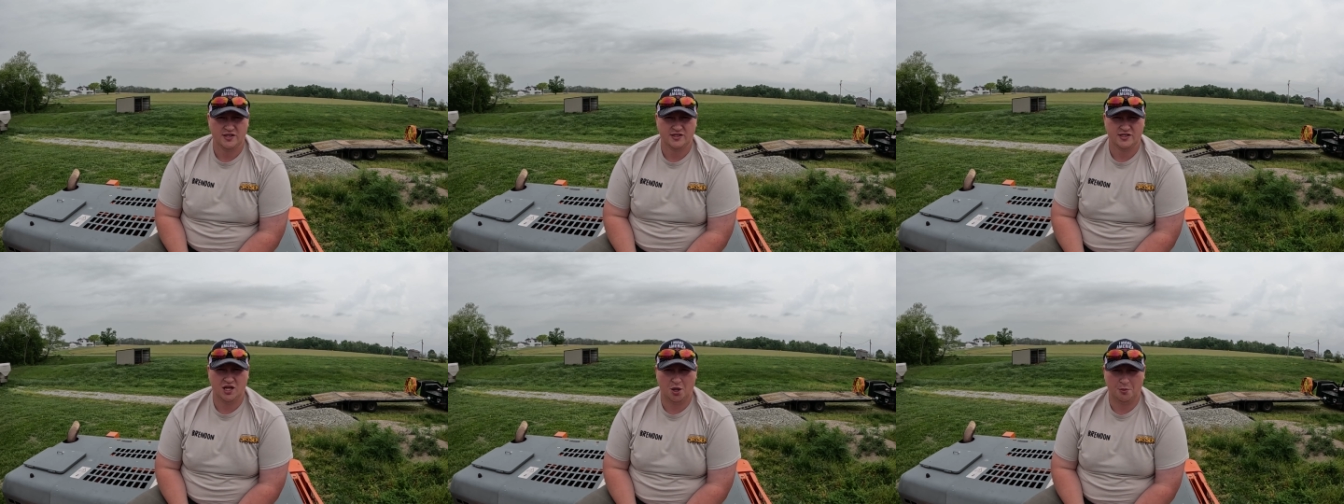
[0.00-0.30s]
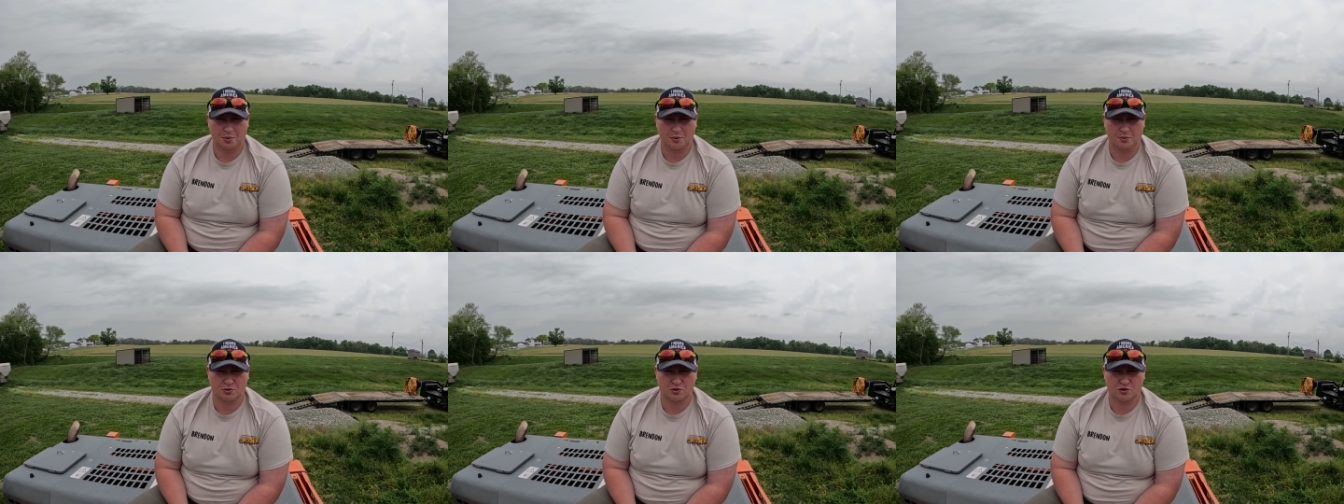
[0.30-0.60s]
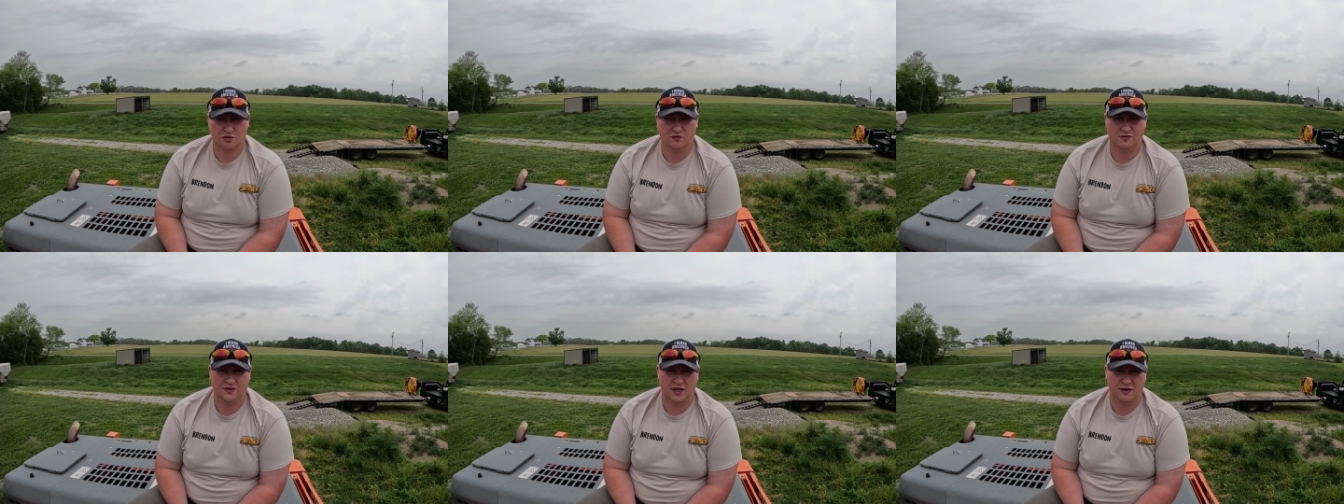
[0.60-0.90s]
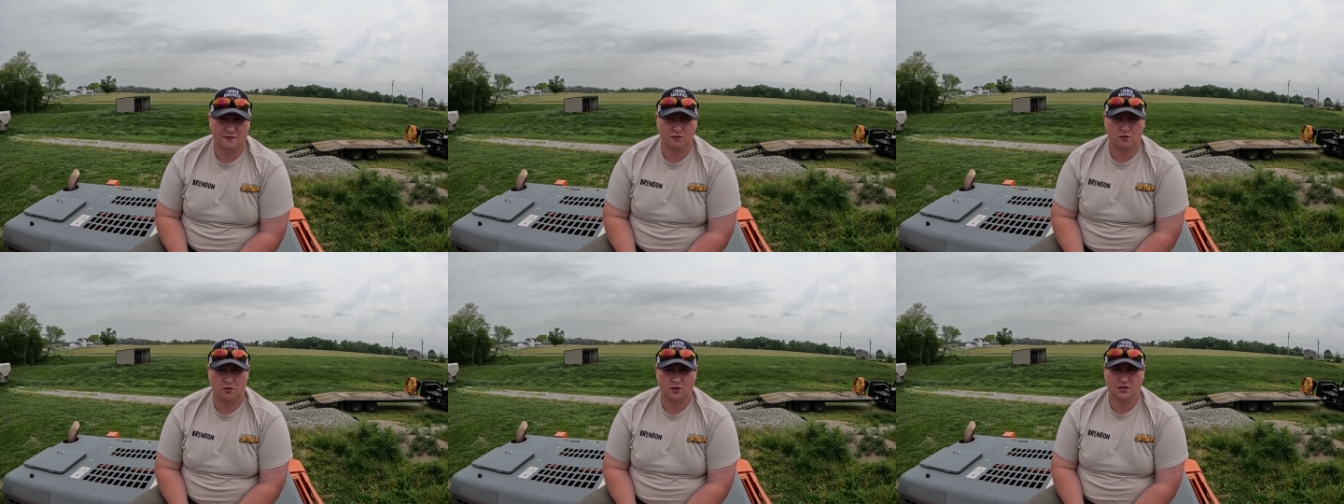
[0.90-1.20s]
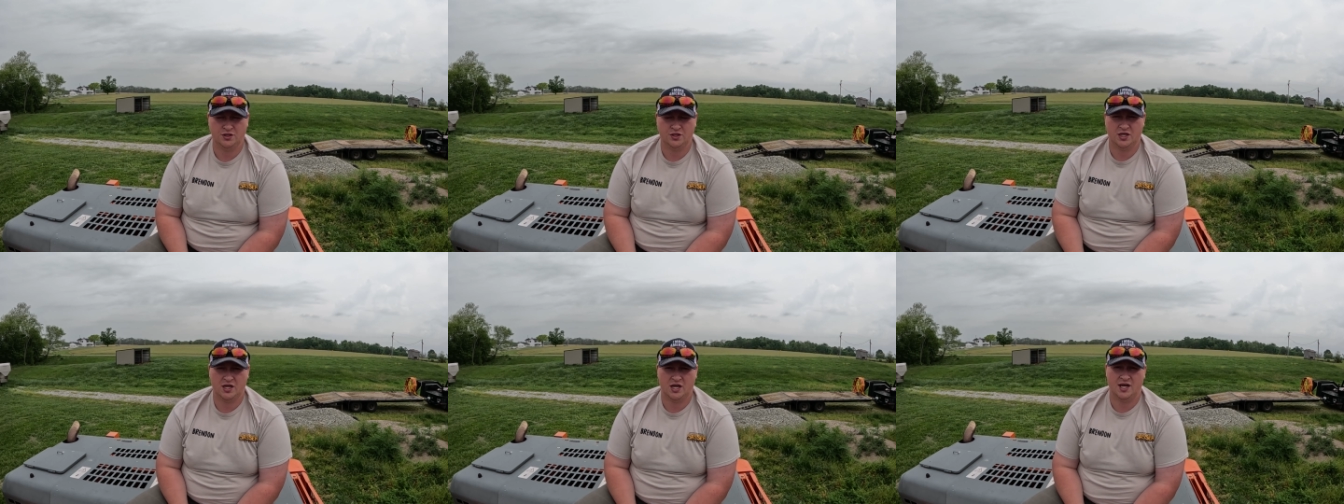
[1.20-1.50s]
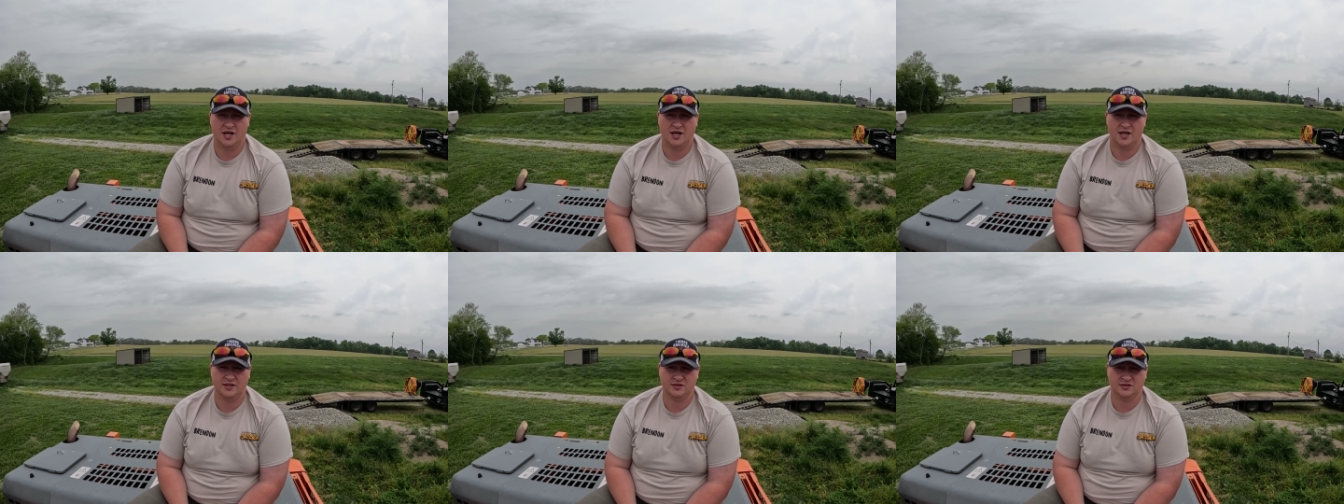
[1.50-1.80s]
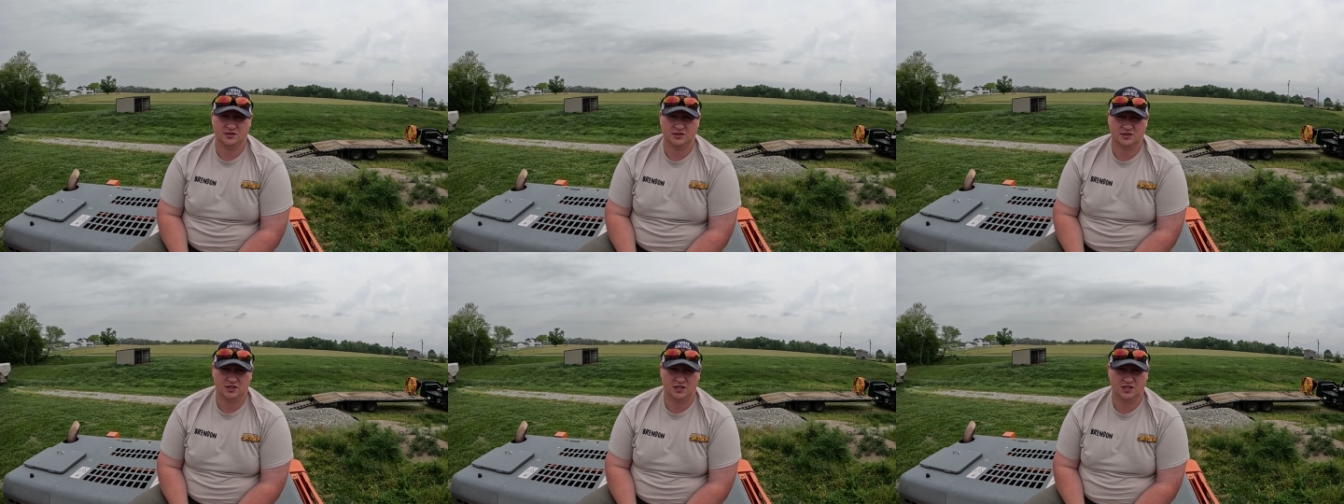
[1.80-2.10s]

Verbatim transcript: to help improve that for you guys,